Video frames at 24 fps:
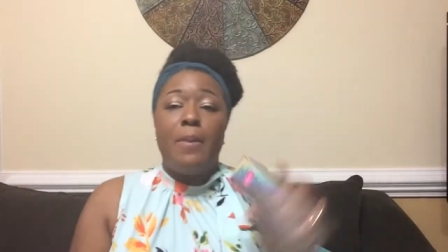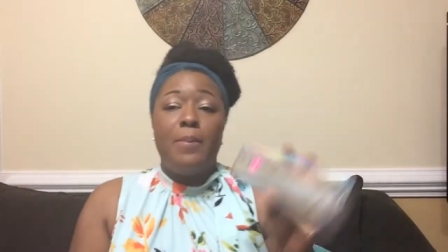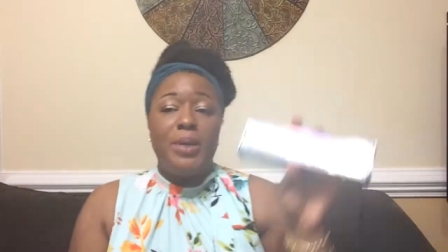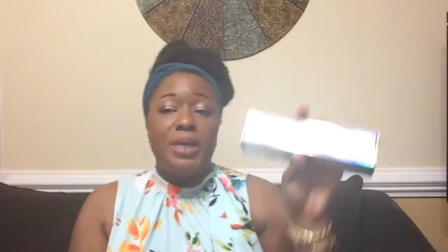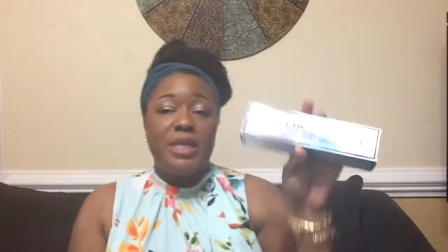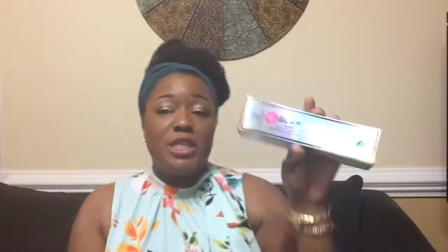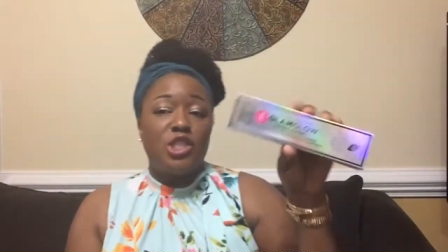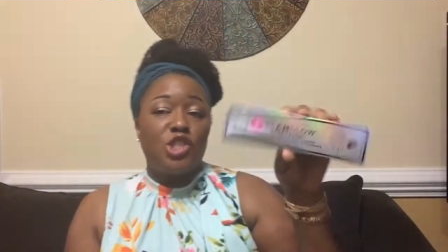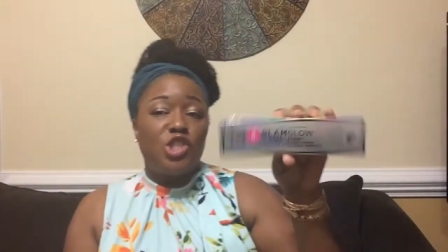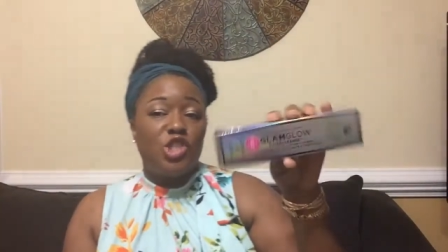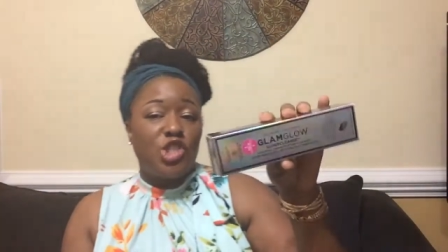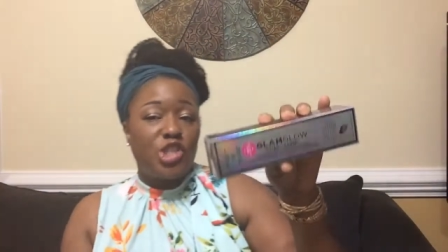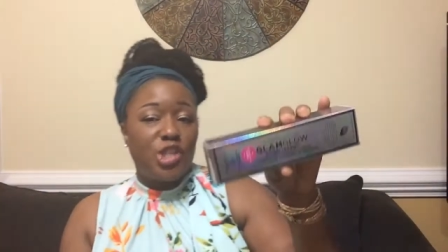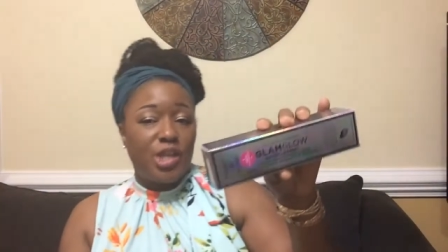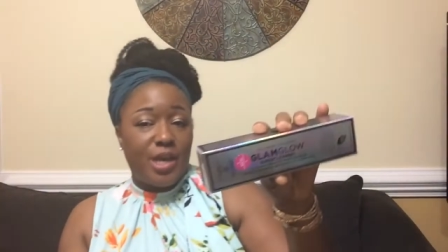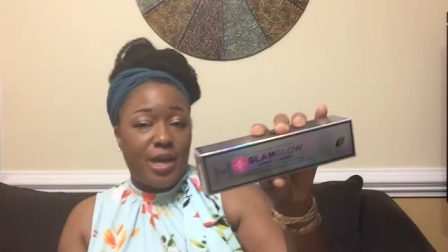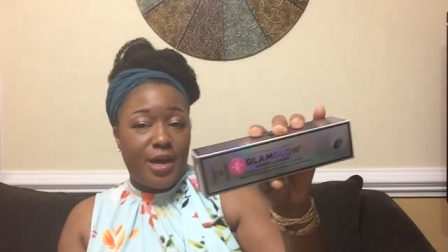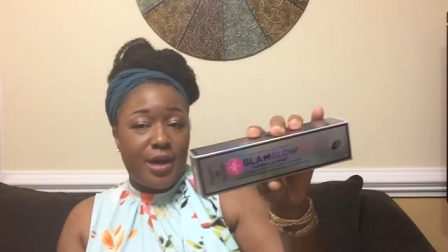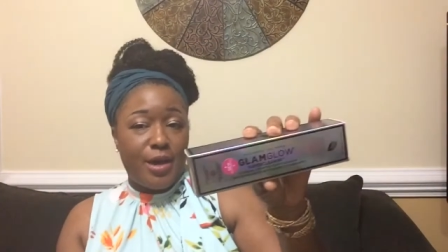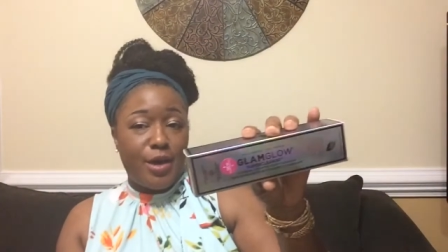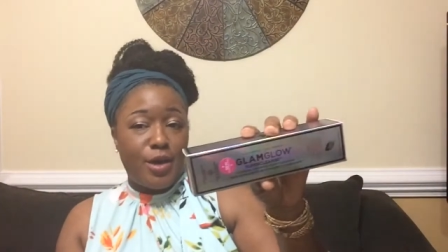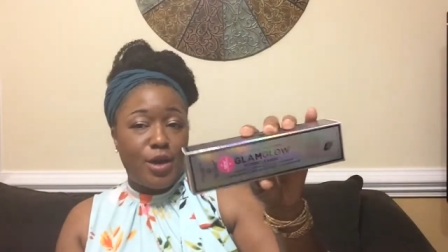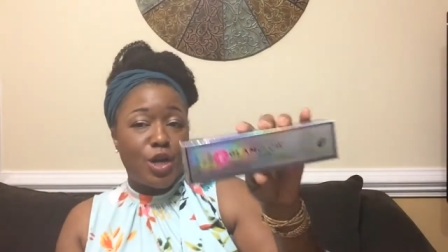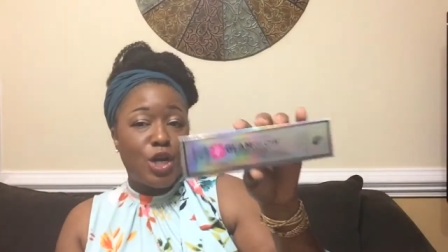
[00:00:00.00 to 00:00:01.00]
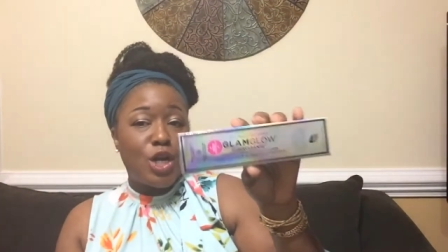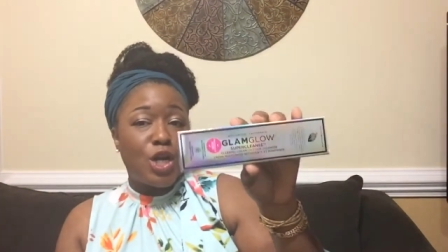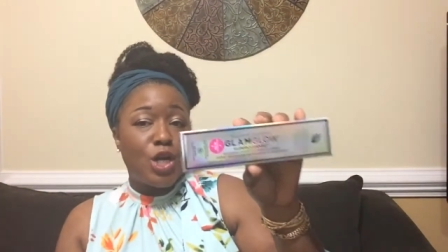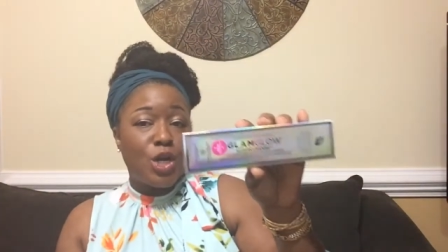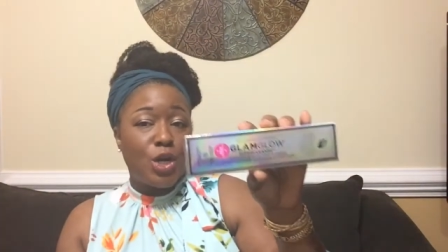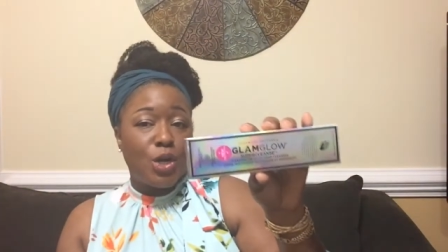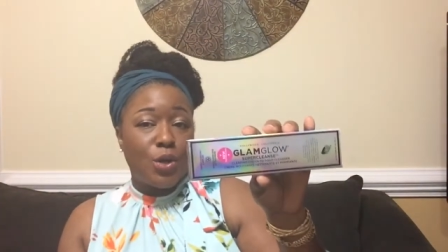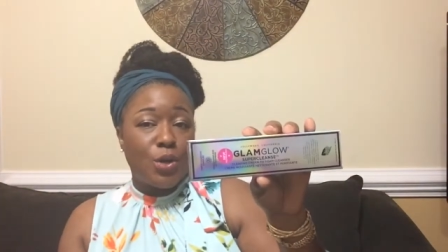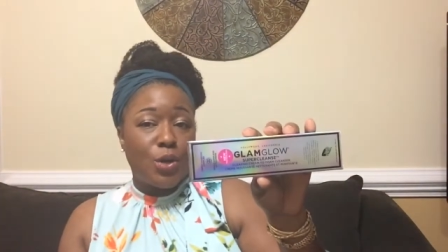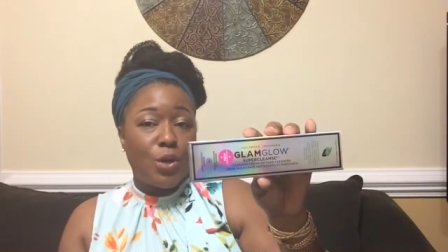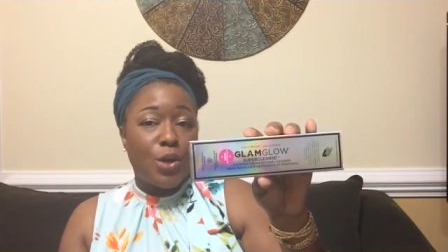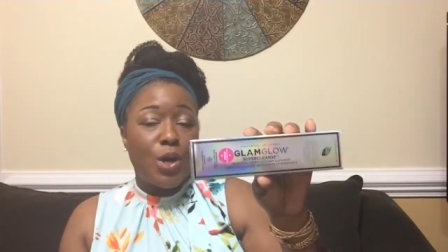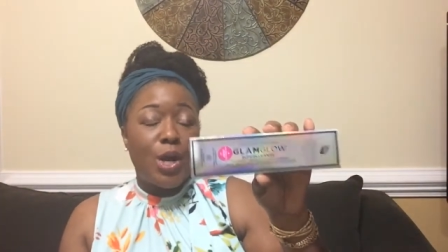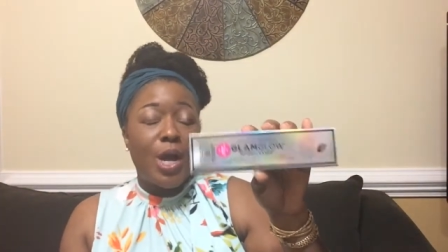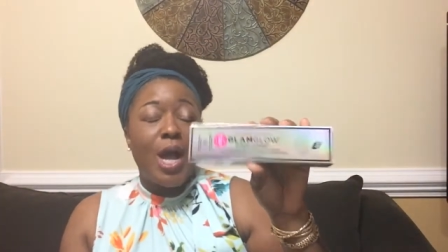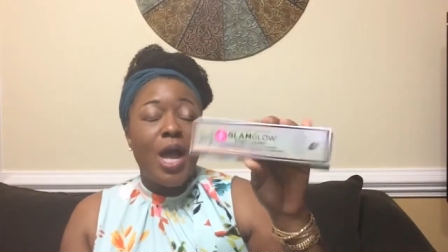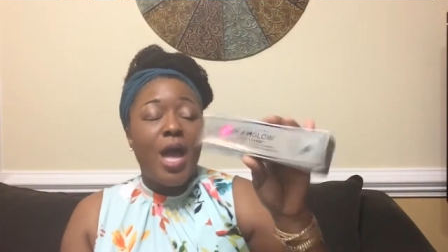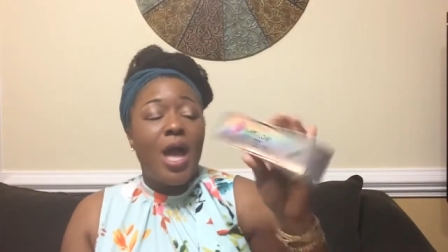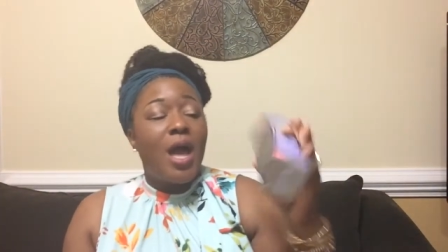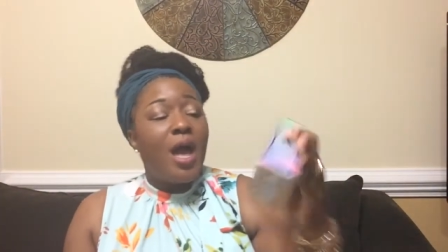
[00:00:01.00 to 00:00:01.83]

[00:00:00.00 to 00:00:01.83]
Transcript: but child, girl.